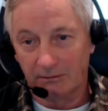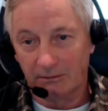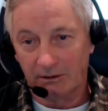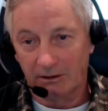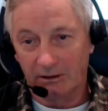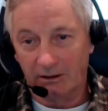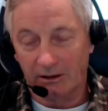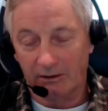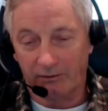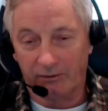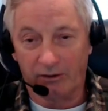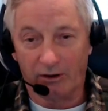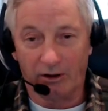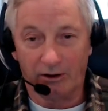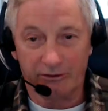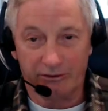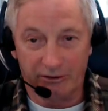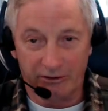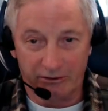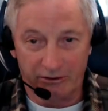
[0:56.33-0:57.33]
and
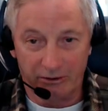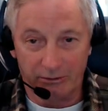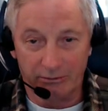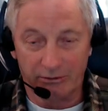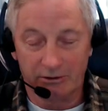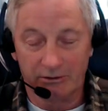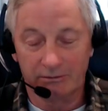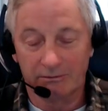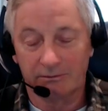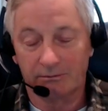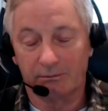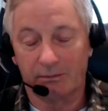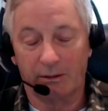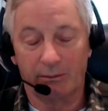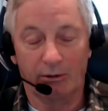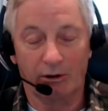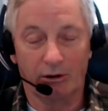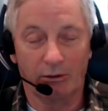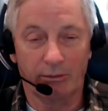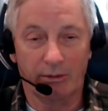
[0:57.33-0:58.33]
flawed systems, maybe a
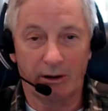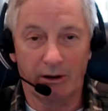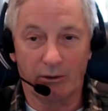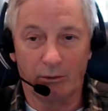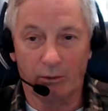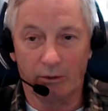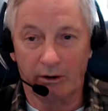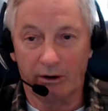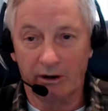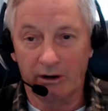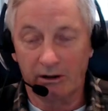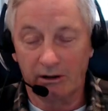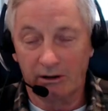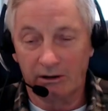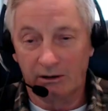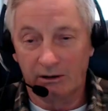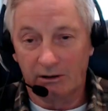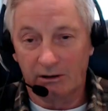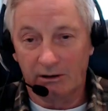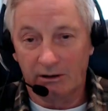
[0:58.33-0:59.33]
little better word.
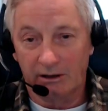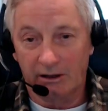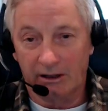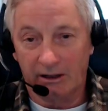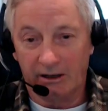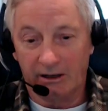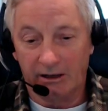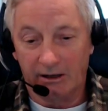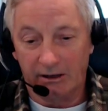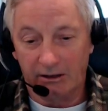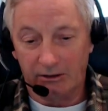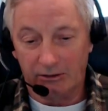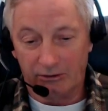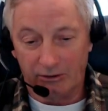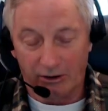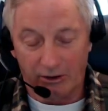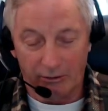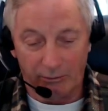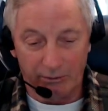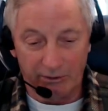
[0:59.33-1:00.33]
And you
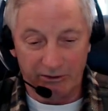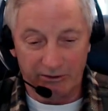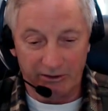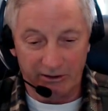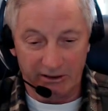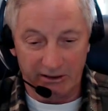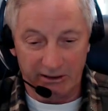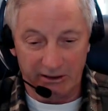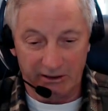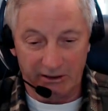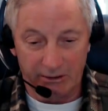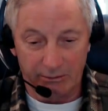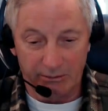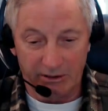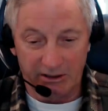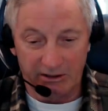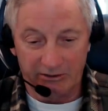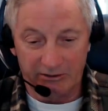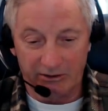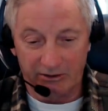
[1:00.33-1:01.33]
saw it recently in the
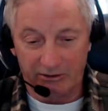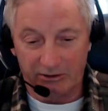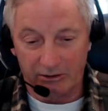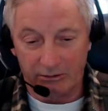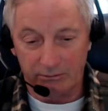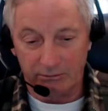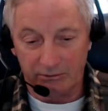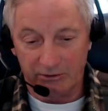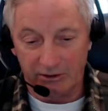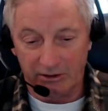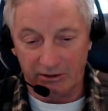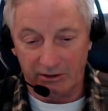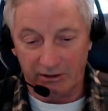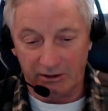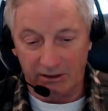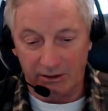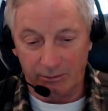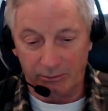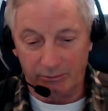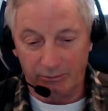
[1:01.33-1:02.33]
money systems, in
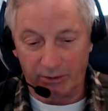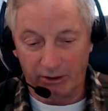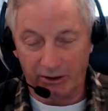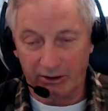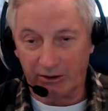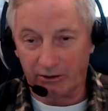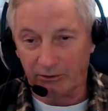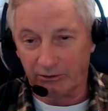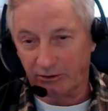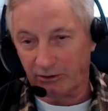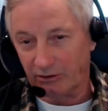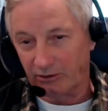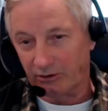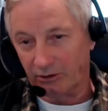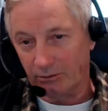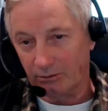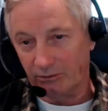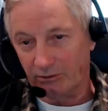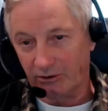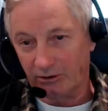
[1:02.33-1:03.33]
the political
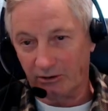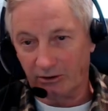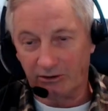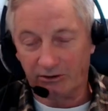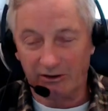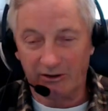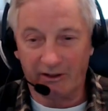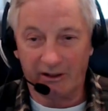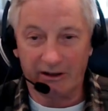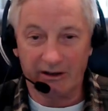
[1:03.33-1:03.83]
systems. You can see that in